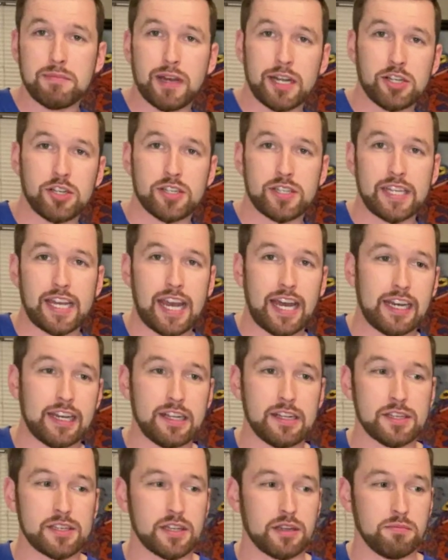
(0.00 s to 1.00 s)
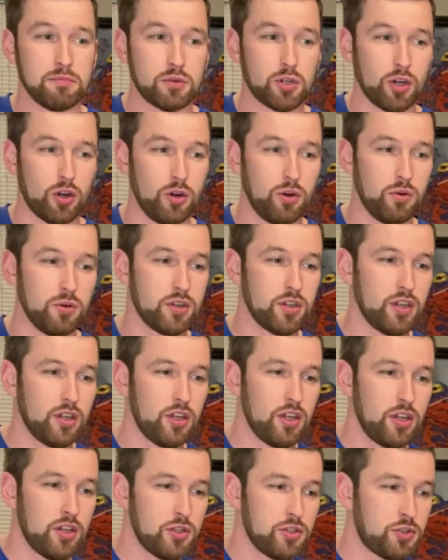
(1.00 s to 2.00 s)
I just added some code
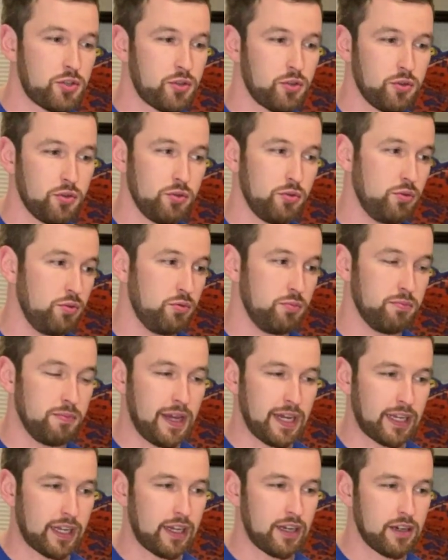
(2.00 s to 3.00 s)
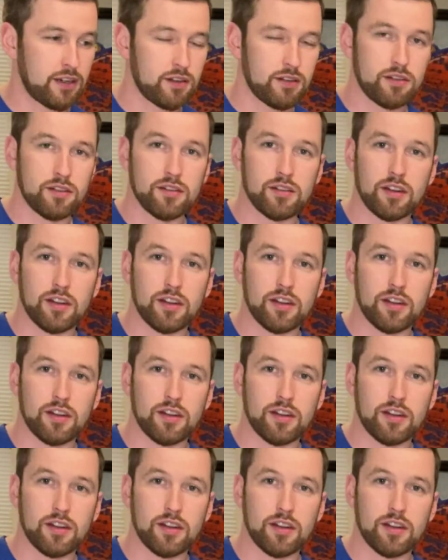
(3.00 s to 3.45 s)
to make it